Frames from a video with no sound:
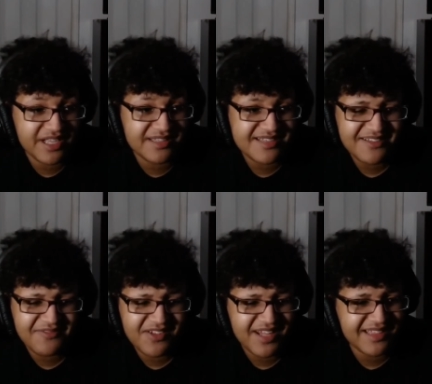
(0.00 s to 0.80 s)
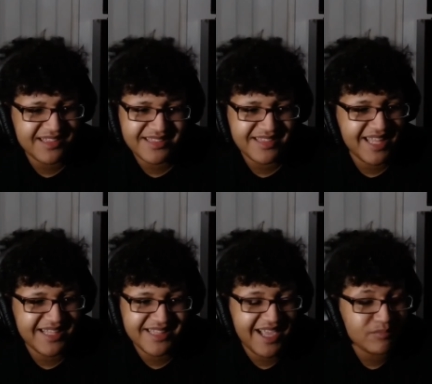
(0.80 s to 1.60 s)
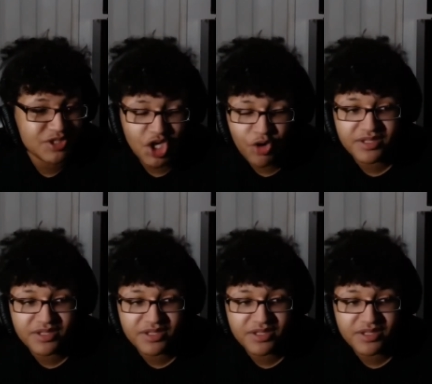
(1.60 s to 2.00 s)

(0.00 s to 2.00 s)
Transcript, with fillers: It doesn't feel like, I'm sorry,